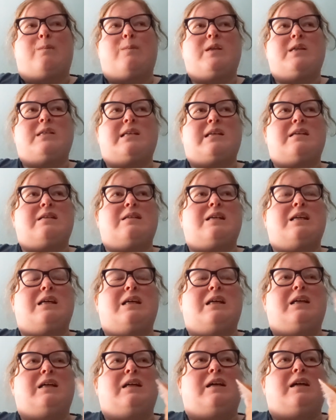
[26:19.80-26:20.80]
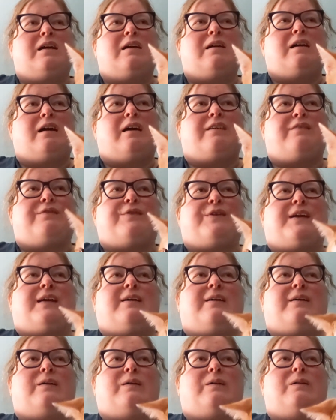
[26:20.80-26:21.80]
this is, I
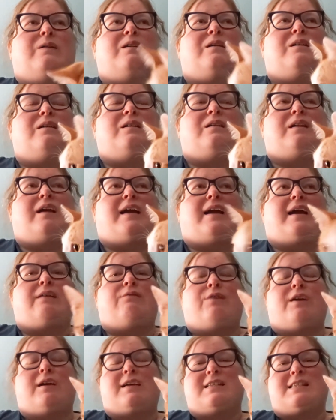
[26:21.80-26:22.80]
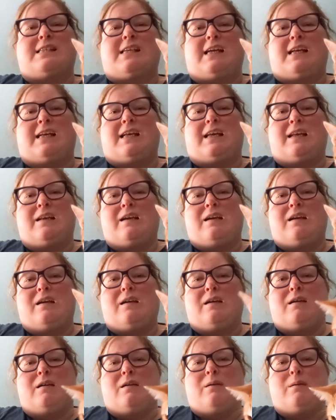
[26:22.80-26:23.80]
feel like I've exceeded
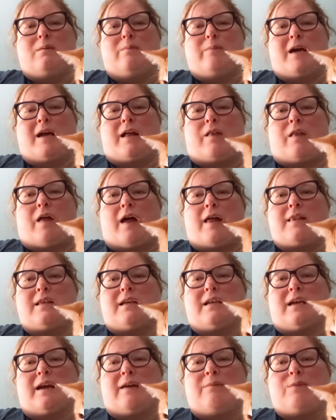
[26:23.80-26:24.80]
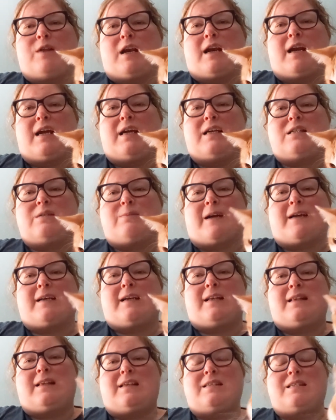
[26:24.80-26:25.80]
by a lot the time that I
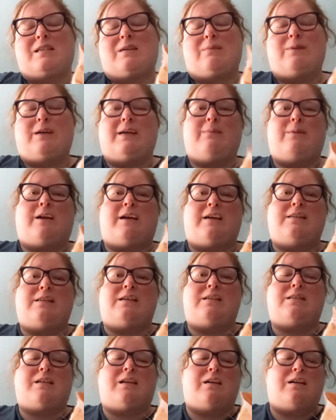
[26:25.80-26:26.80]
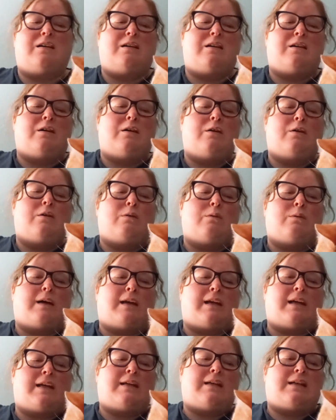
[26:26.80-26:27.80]
expected this to be, but I just
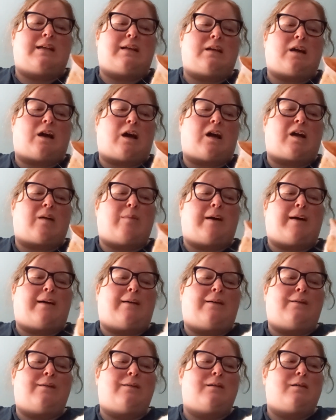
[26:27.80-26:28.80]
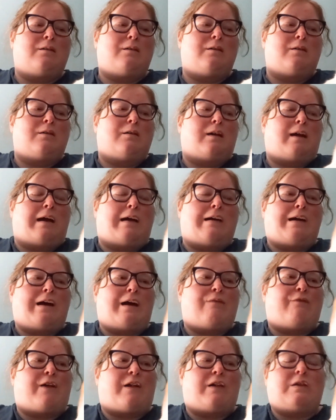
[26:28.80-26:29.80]
wanted to talk about how
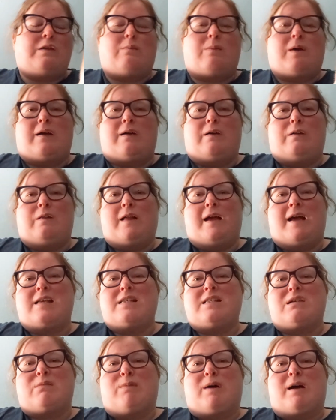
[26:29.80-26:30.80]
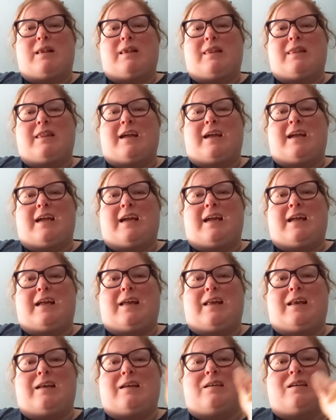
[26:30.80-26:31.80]
I felt about last month
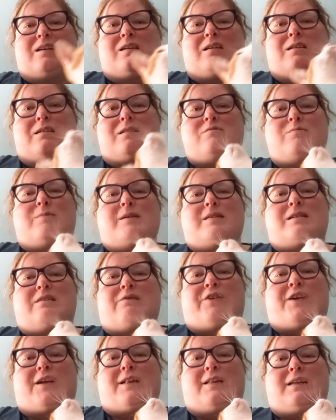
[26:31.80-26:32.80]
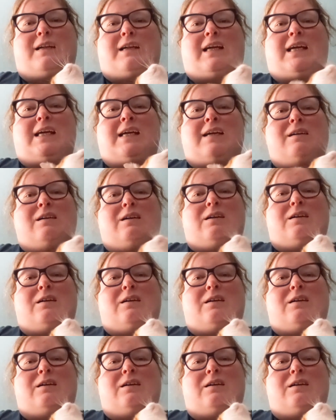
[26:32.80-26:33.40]
and specifically